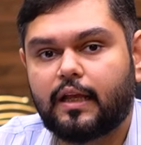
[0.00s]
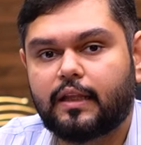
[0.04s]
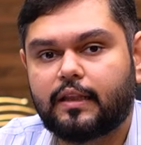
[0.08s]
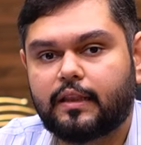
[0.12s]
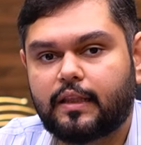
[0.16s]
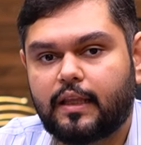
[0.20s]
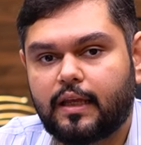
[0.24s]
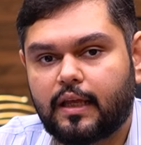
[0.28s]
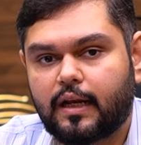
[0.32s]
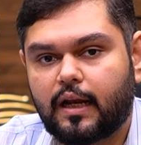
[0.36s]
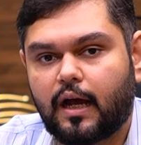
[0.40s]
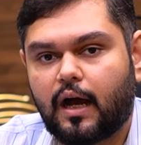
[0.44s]

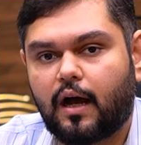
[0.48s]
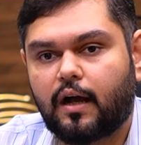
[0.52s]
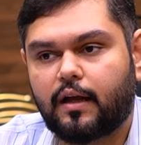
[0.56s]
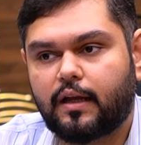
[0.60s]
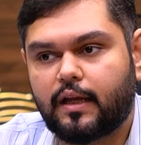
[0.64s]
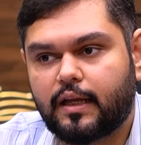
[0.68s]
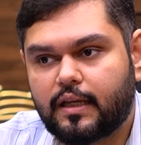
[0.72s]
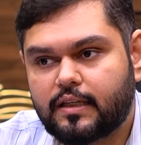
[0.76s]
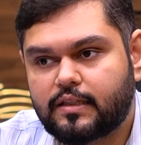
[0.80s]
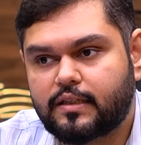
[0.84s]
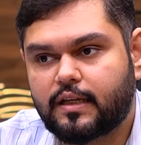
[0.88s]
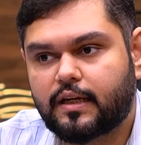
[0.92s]
There
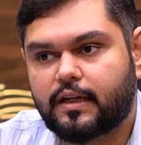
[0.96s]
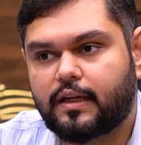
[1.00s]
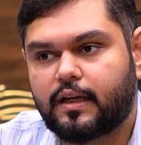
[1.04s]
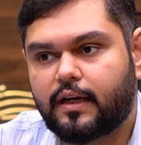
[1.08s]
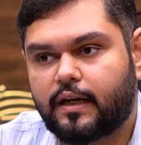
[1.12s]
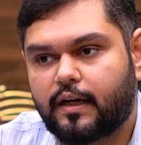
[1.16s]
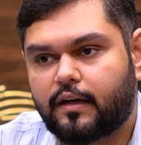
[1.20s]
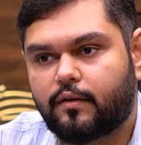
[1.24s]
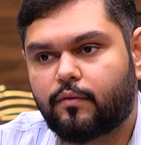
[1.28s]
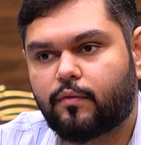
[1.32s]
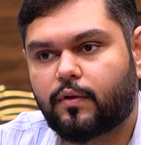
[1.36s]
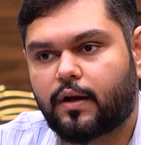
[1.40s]
is a
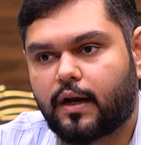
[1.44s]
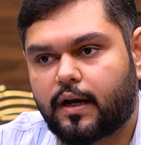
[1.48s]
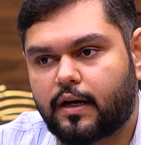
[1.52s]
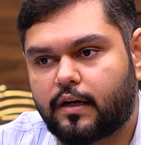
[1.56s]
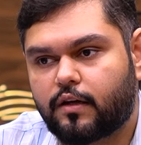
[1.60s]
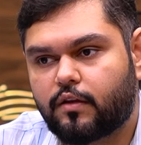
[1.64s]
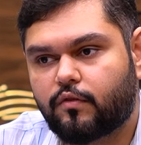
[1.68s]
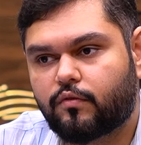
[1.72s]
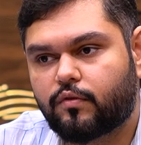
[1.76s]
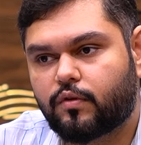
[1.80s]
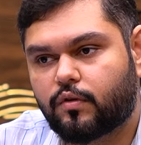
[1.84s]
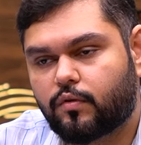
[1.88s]
great
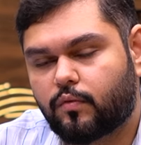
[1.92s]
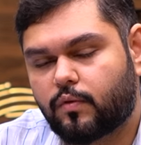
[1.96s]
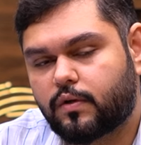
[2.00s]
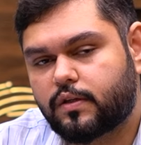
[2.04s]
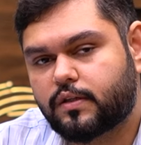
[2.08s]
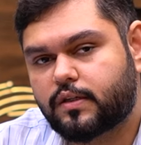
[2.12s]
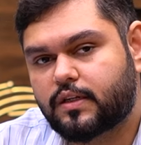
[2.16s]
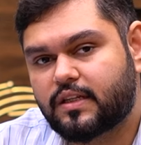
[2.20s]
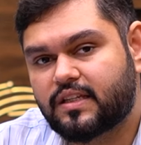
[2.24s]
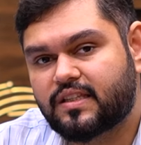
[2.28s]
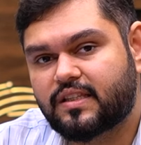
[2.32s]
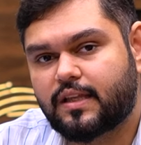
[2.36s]
variety of
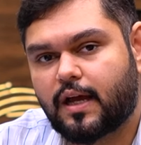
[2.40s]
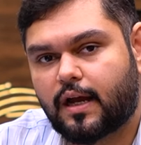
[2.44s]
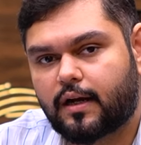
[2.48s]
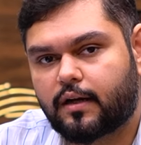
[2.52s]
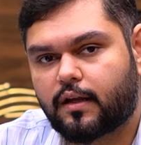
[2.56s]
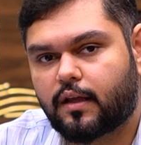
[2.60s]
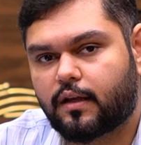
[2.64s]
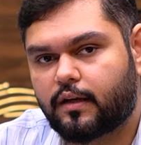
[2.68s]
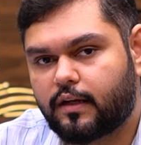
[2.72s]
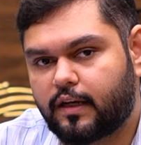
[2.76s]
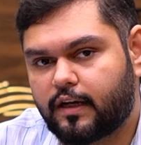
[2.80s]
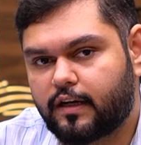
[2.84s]
universities
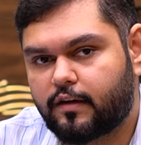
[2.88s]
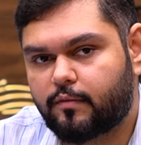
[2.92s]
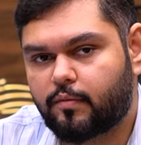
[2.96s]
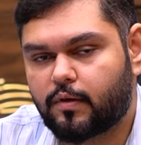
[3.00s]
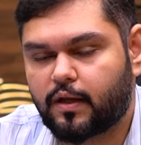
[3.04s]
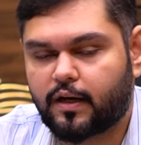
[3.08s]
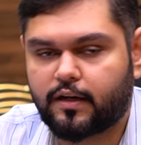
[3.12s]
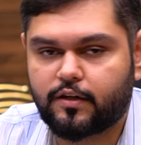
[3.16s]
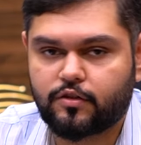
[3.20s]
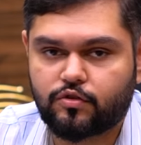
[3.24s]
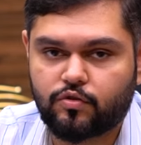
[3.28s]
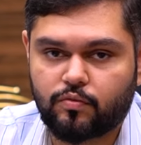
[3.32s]
that are need blind.